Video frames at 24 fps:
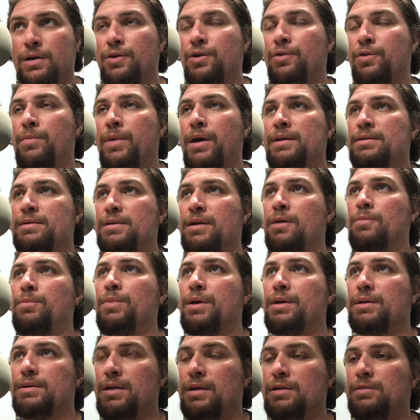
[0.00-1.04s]
undermine sound
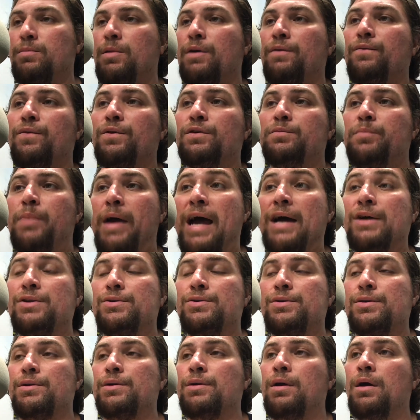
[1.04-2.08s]
because that's my first
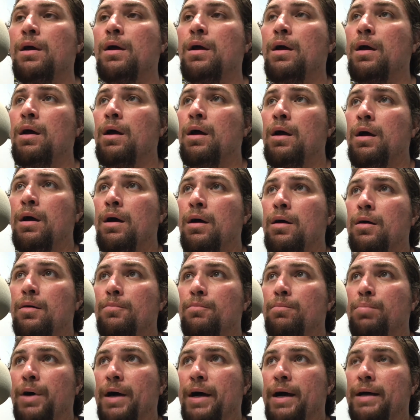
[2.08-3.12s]
passion.
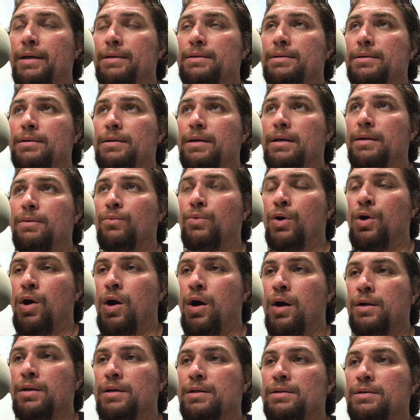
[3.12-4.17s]
But
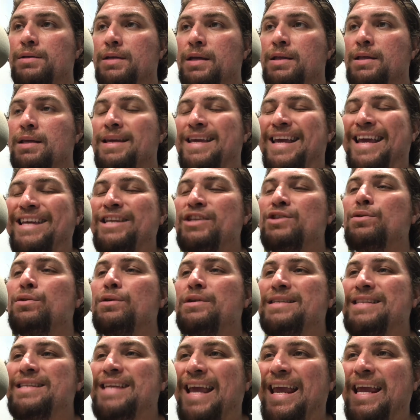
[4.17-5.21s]
regardless, in the
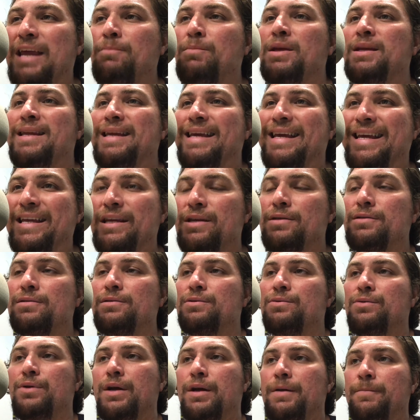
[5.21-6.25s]
entertainment
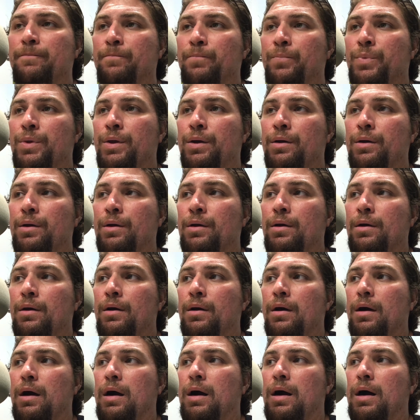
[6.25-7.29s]
industry,
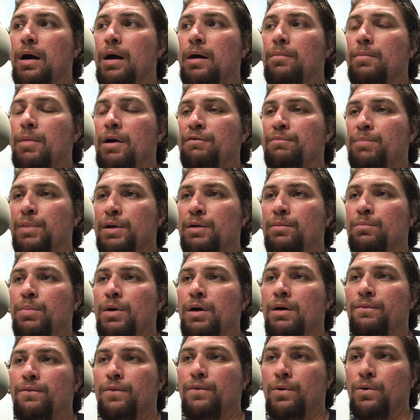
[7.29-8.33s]
I've been
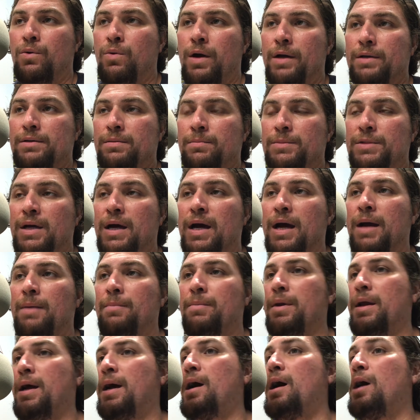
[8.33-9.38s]
involved for quite some
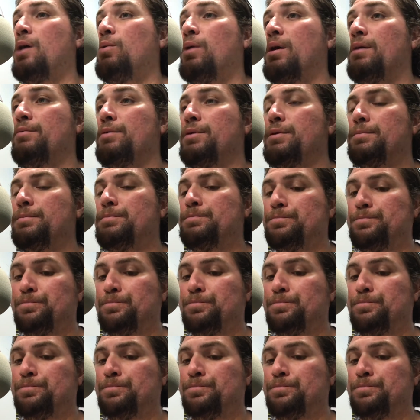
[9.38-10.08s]
time now. However,